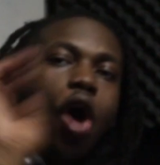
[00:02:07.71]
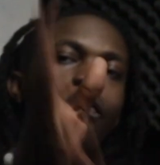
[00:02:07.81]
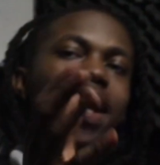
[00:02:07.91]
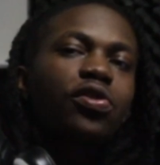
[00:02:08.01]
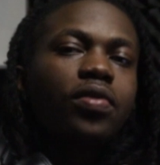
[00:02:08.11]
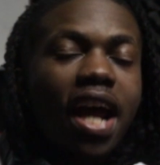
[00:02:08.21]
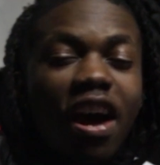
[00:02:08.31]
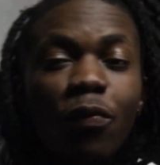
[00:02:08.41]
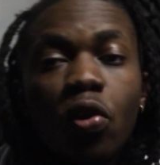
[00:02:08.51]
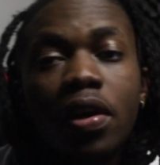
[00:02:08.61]
Alright, so now
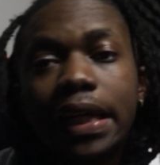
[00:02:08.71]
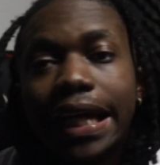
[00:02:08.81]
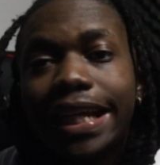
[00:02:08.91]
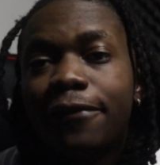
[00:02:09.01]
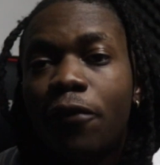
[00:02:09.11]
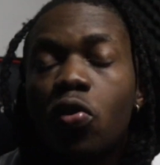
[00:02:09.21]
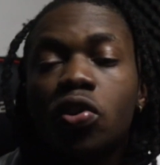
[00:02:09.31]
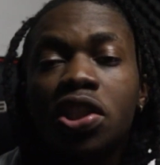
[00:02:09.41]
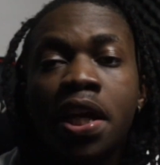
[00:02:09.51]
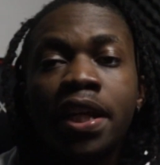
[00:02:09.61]
we're gonna look at this vocal
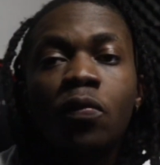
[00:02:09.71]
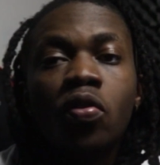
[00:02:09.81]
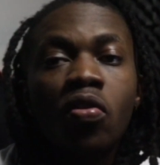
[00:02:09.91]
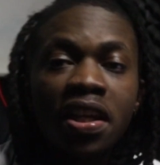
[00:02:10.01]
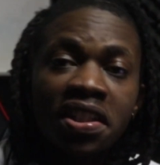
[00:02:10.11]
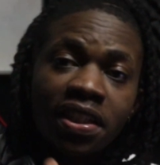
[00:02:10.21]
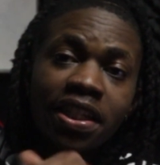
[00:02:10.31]
chain and we're gonna listen